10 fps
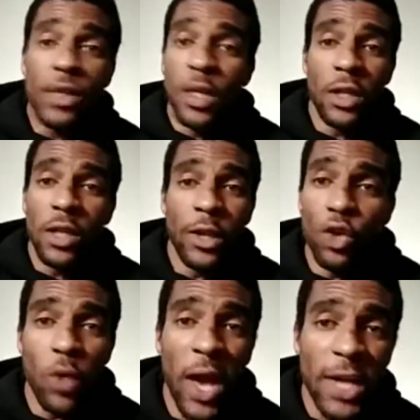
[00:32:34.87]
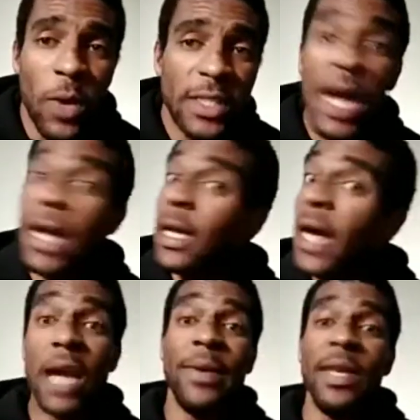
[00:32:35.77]
to do X, Y, Z. I
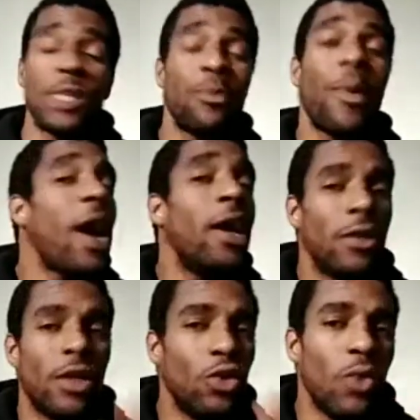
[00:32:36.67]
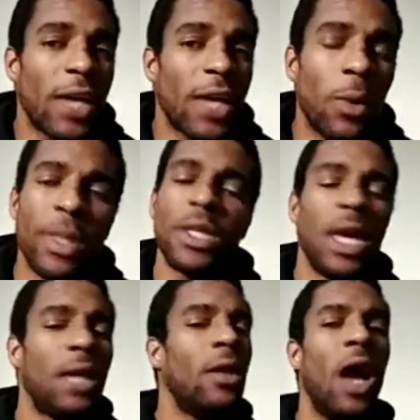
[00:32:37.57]
gotta be inspired to do X, but it's
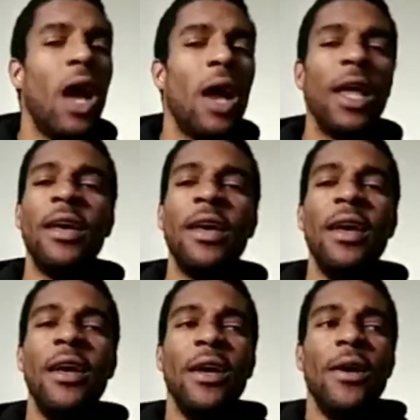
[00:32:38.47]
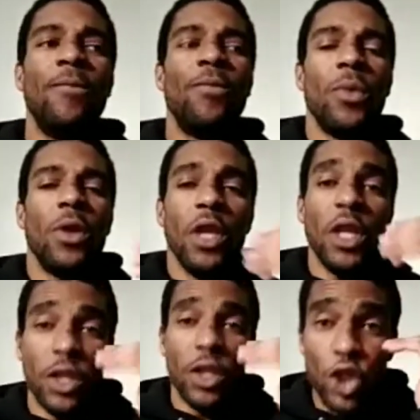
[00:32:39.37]
like not like
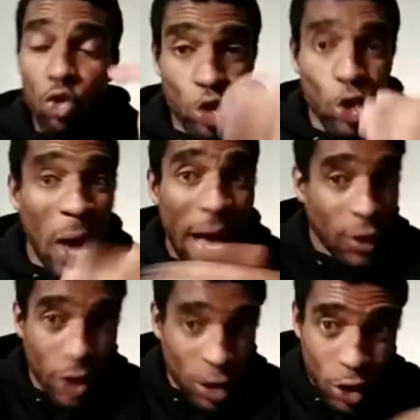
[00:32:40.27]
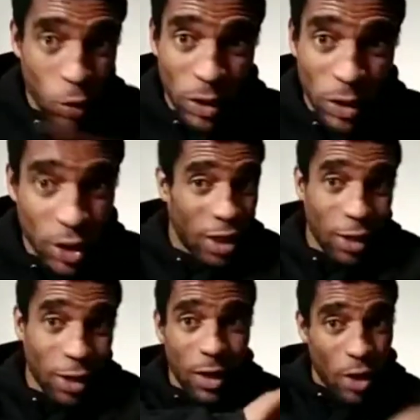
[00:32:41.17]
you do have to just do it. There's
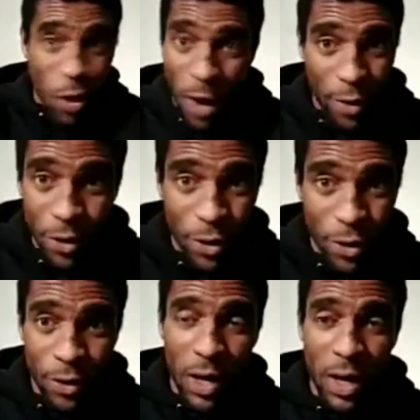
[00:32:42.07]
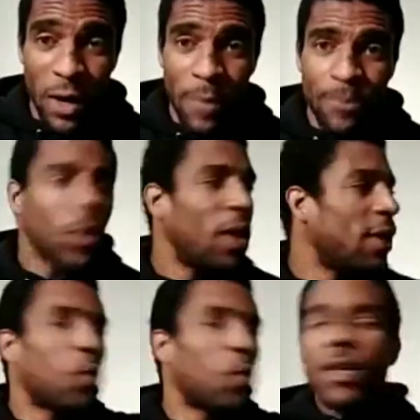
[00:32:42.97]
literally no other like
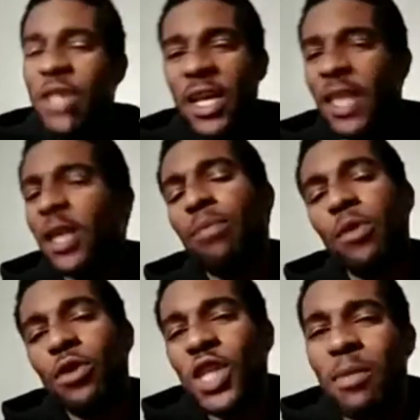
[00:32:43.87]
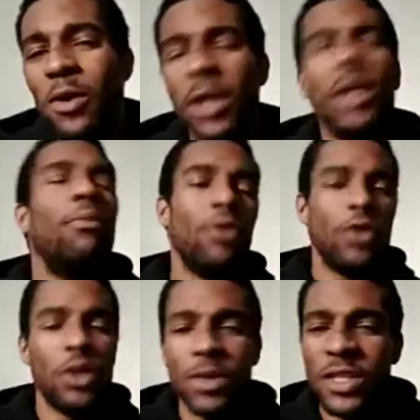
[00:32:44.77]
that's why I was saying like the bullshit about like not
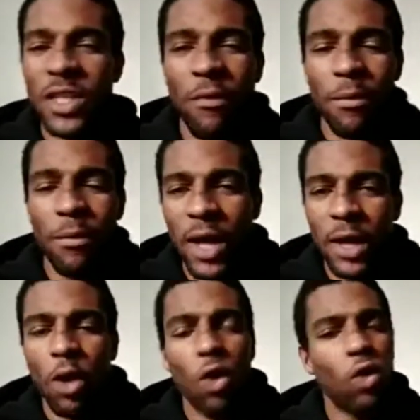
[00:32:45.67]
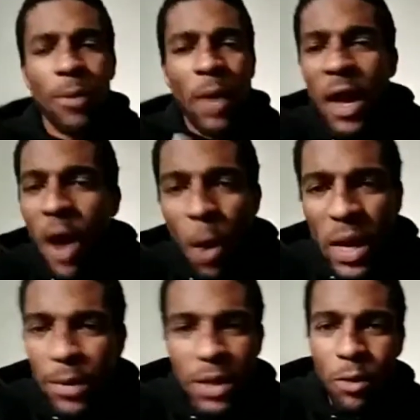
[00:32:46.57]
bullshit, but the stuff about like, oh, I
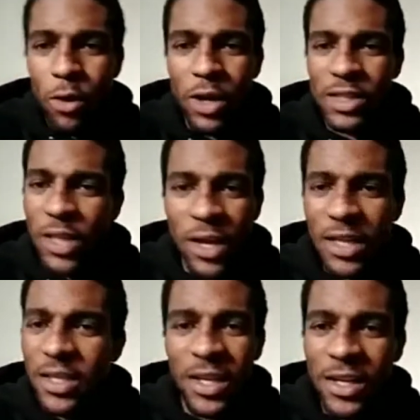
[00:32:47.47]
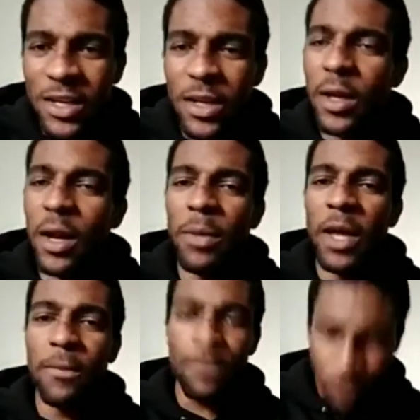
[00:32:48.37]
wake up in the morning, study, and I'm like,